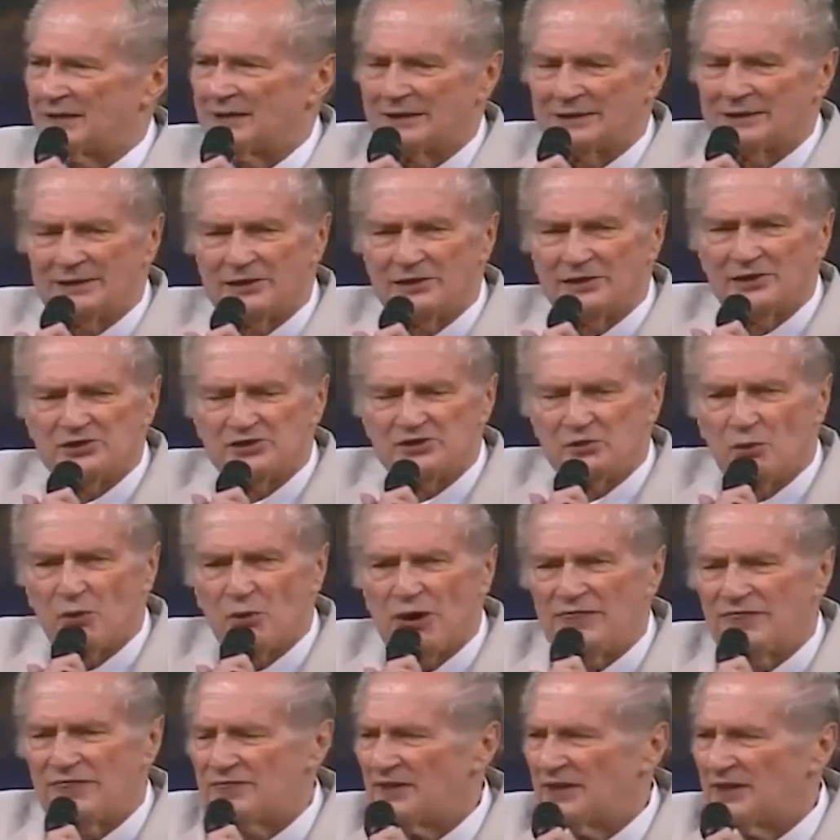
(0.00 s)
tell you this
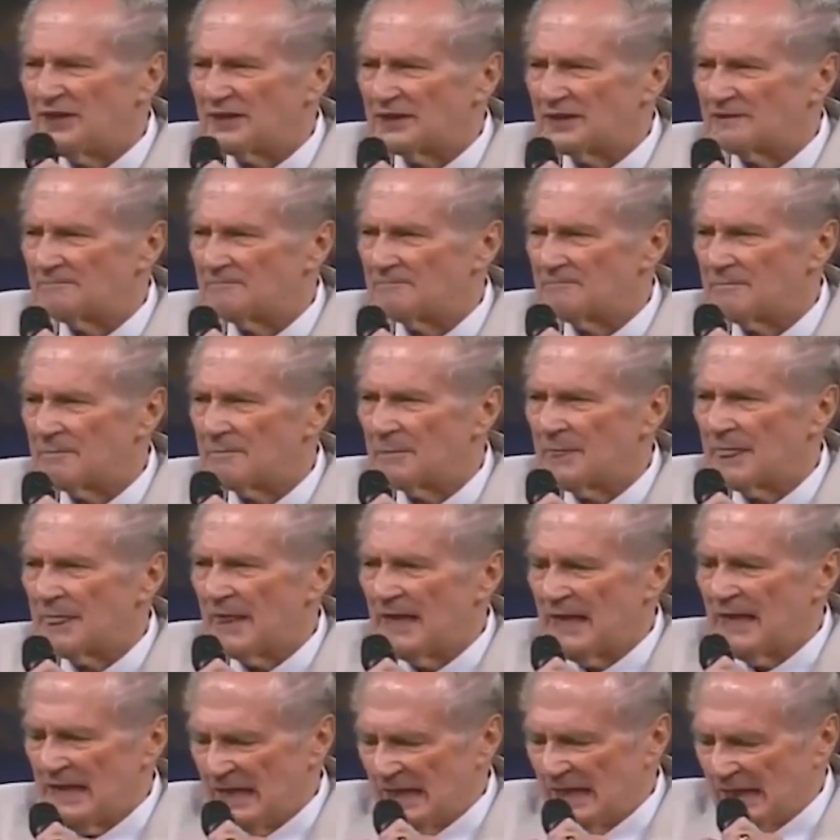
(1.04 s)
one thing.
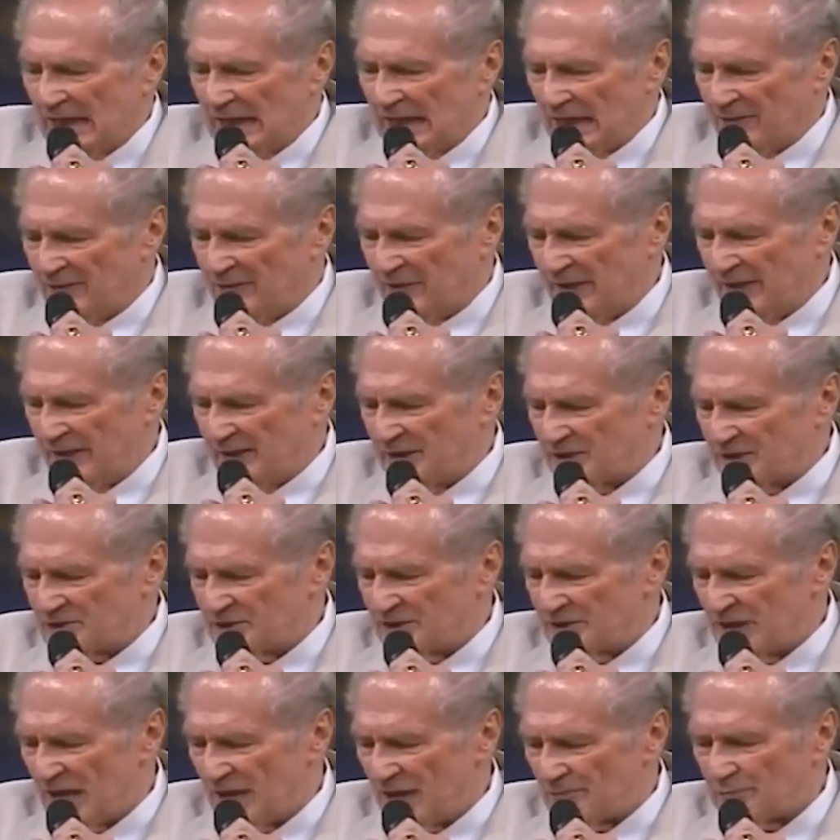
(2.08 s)
If he does
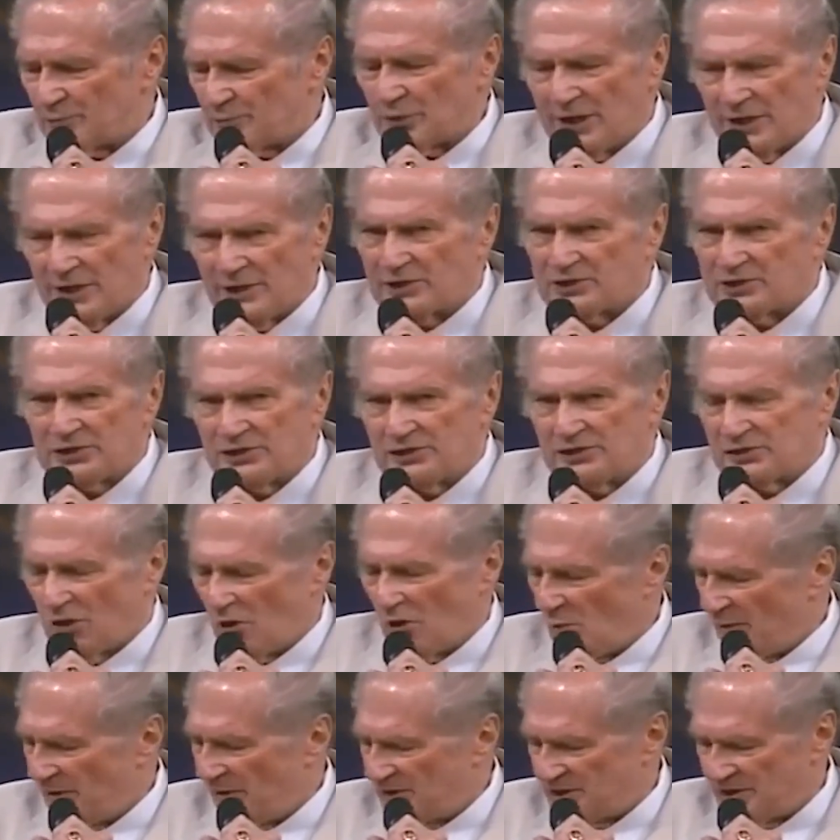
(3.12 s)
not pray, now she
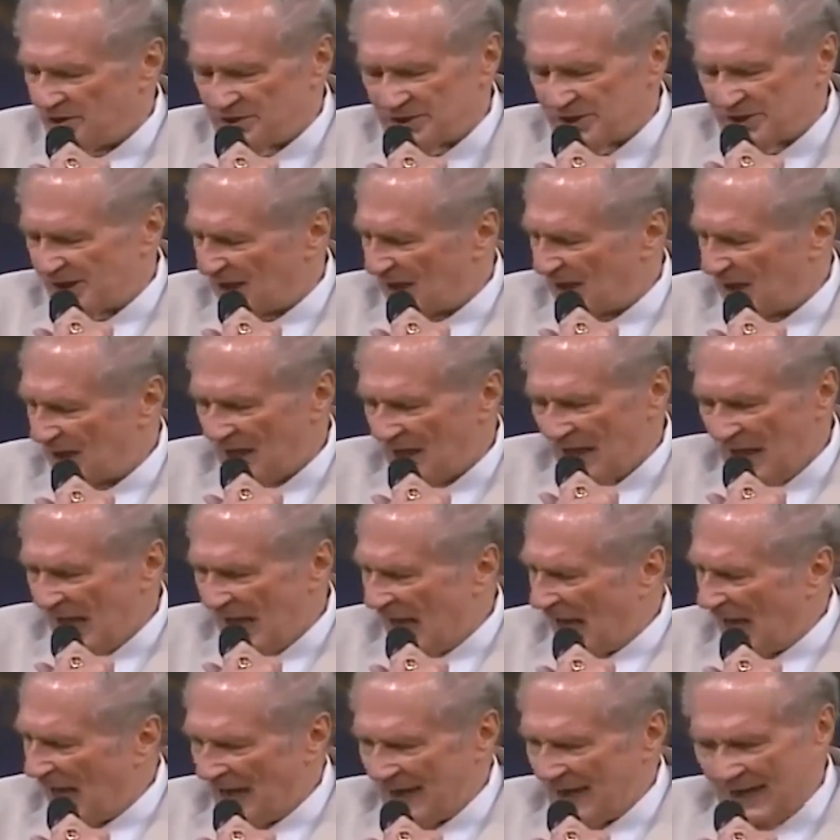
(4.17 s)
told me, she said, I,
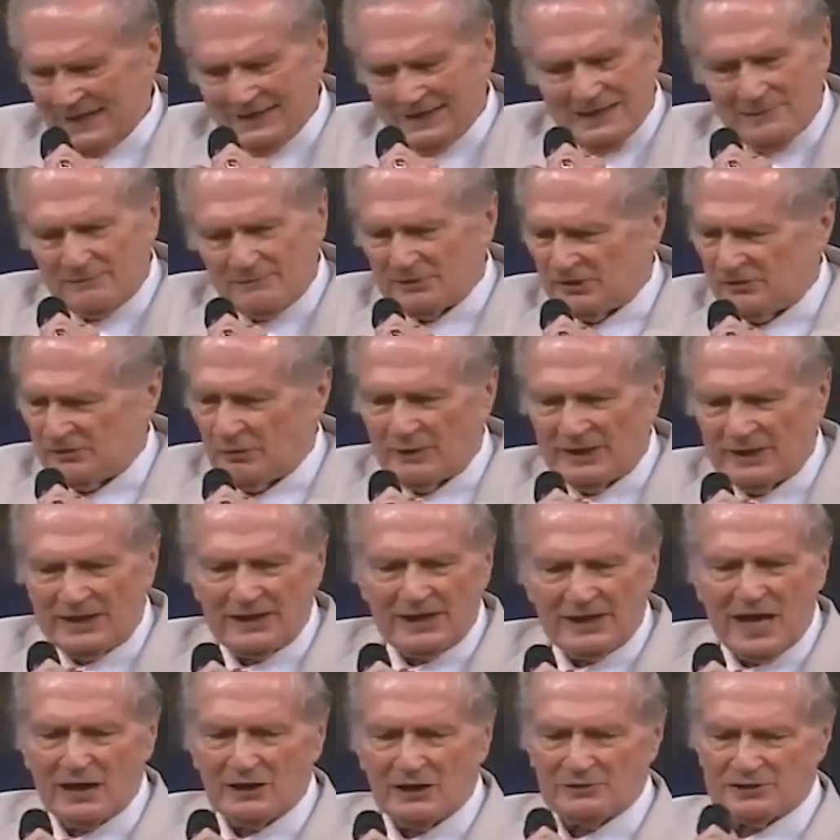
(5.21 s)
I ain't got but
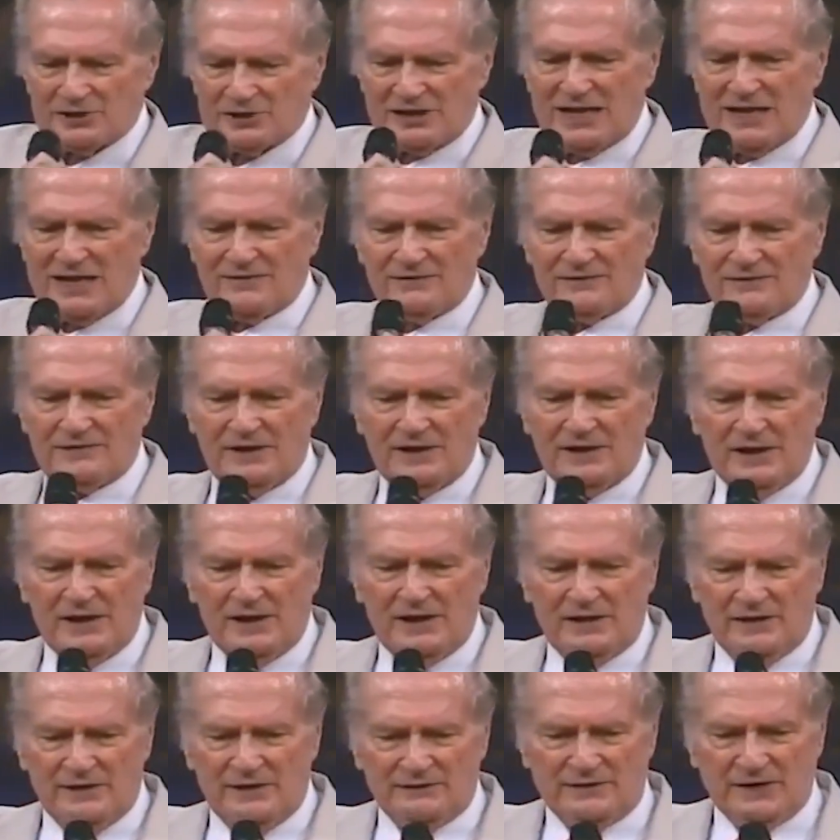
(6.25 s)
$20 left.
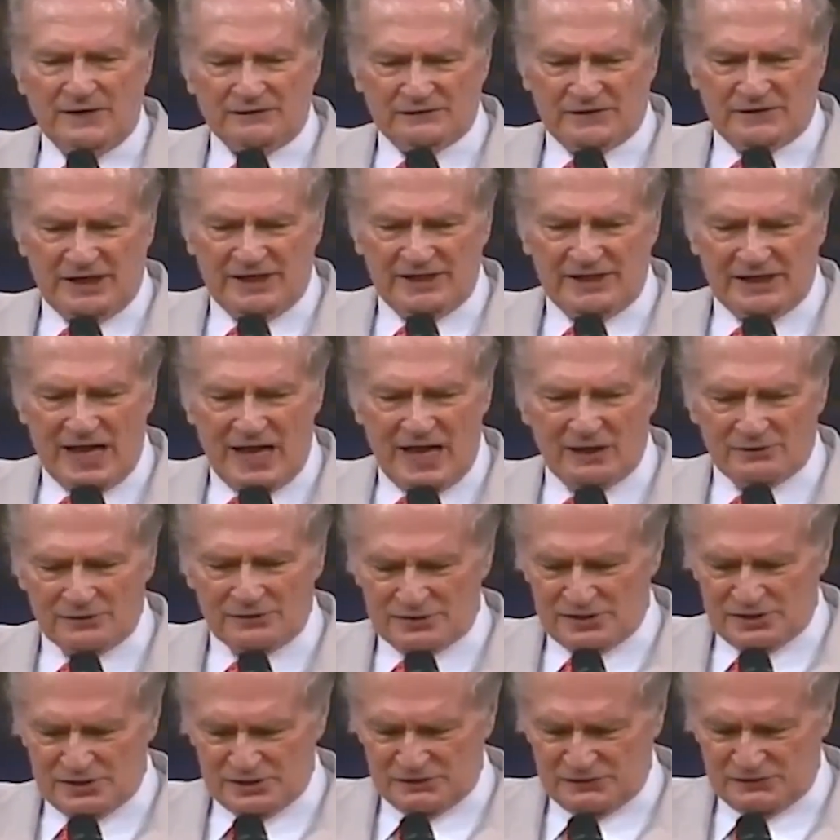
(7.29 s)

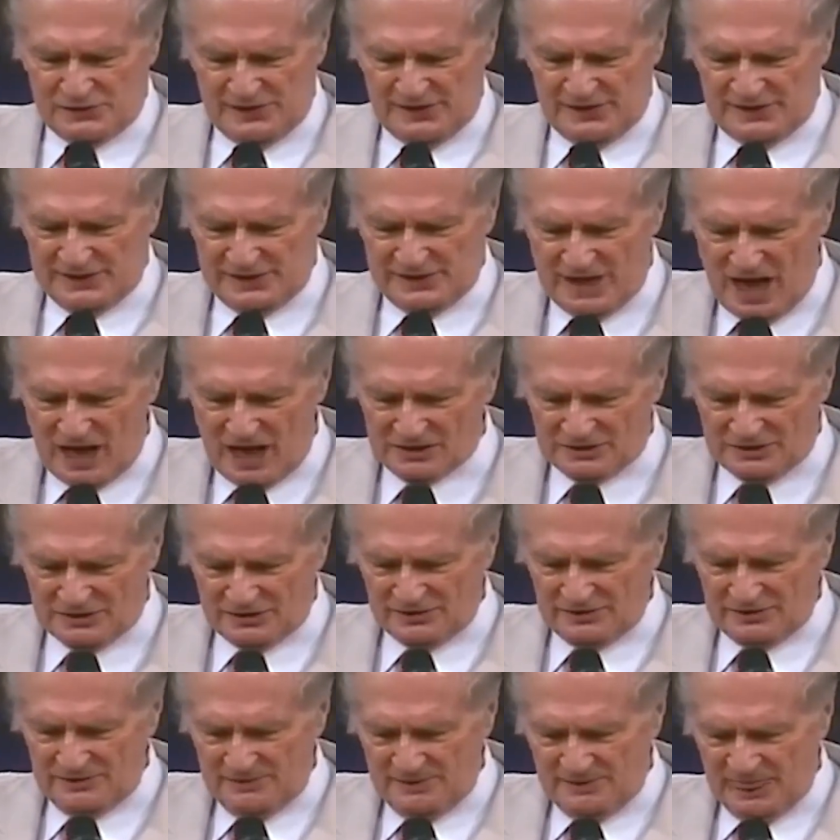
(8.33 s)
$15 is for the
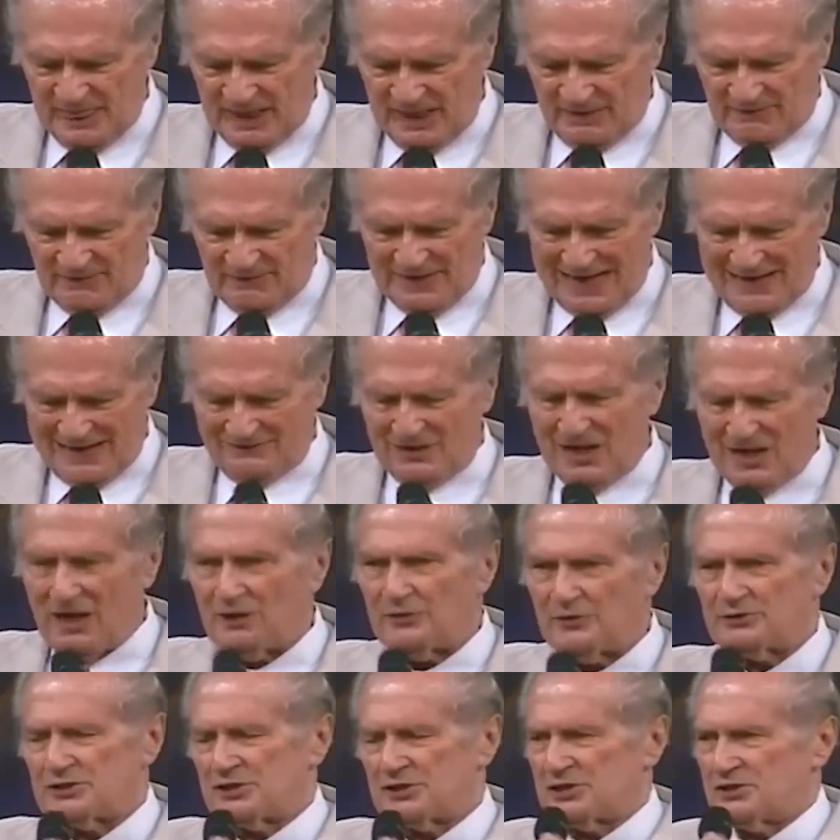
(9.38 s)
doctor.
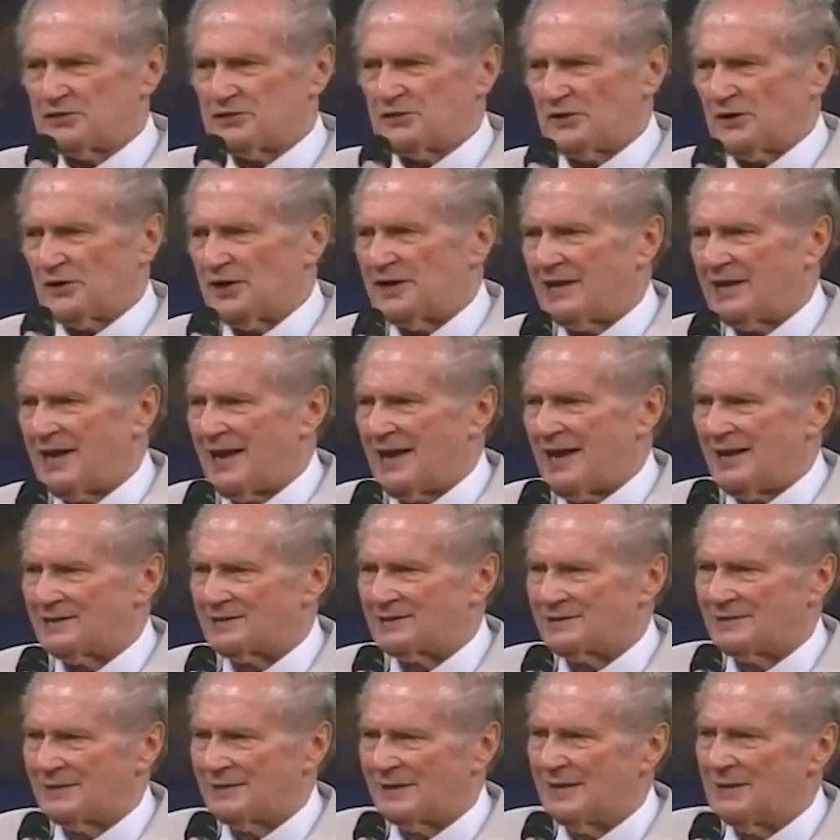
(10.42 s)
$5 is for
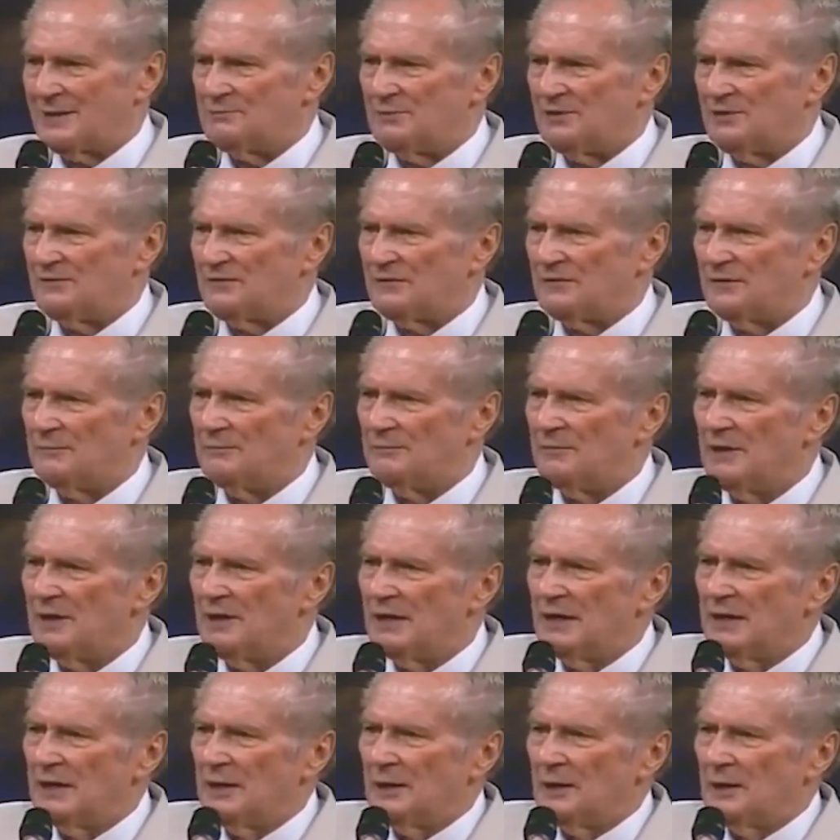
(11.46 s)
gas to get me from
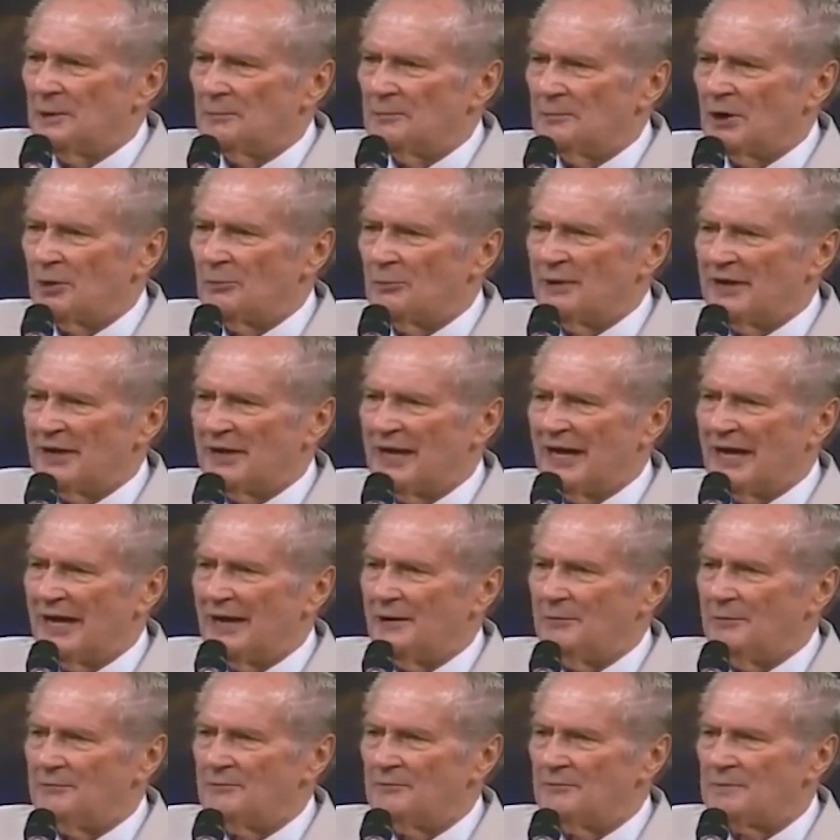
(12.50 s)

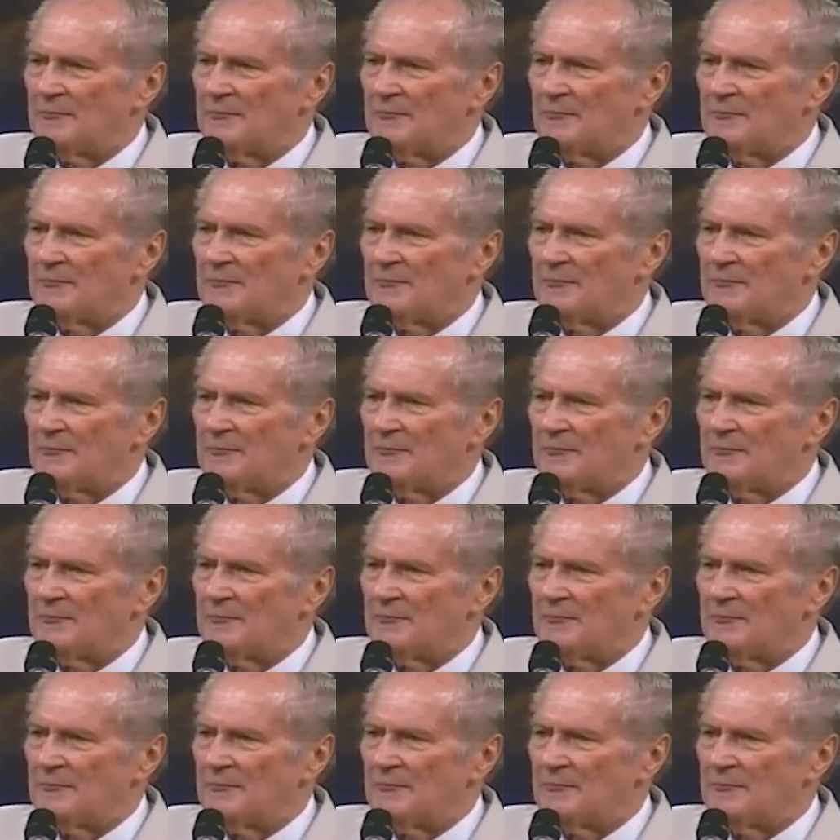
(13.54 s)
Birmingham